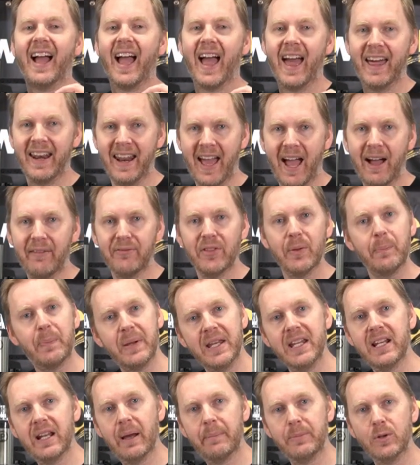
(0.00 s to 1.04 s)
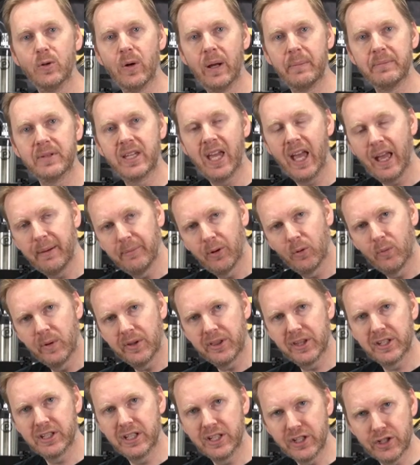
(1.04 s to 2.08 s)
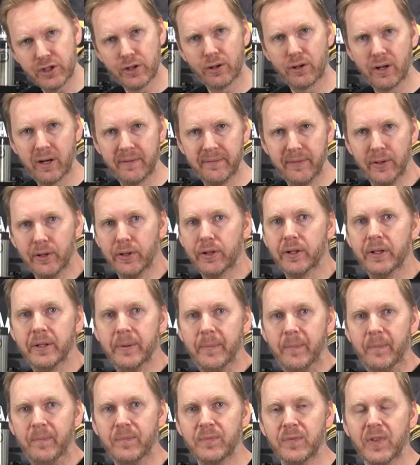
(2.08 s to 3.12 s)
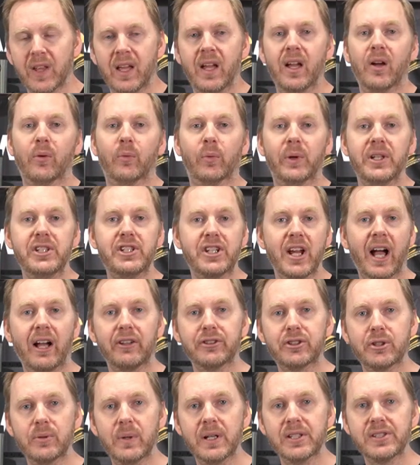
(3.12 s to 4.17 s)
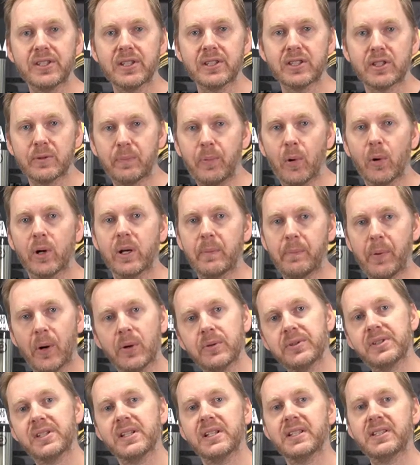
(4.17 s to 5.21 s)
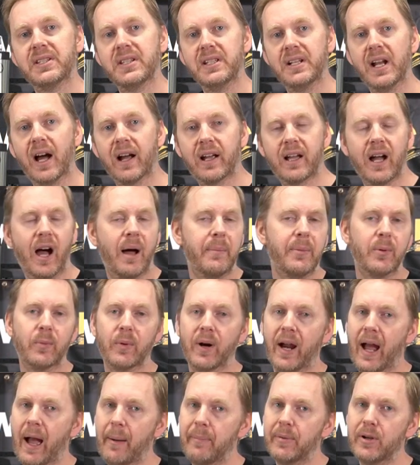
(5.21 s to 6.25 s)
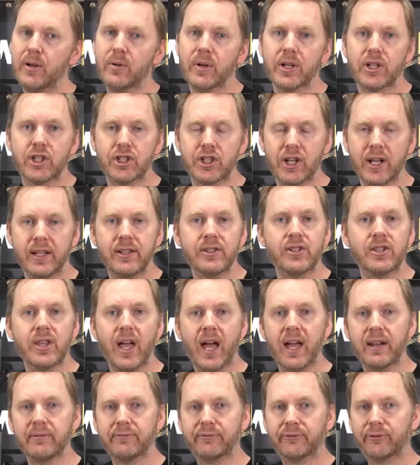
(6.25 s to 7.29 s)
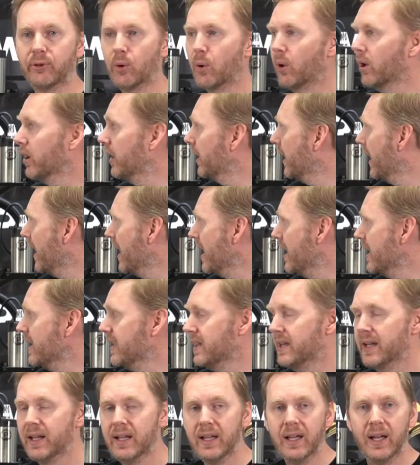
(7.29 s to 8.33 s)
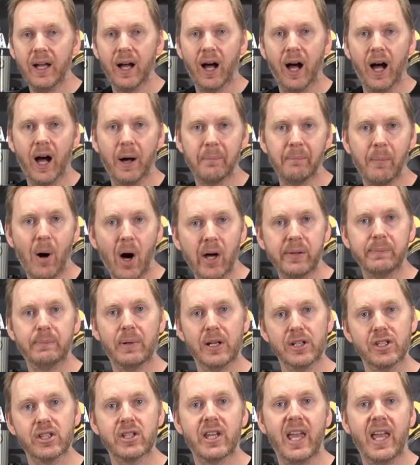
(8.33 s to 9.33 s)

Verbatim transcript: and have the P W M cable with the digital converter, reach out to us at support at pwn C N C dot com, and we're happy to exchange that for a uh, Modbus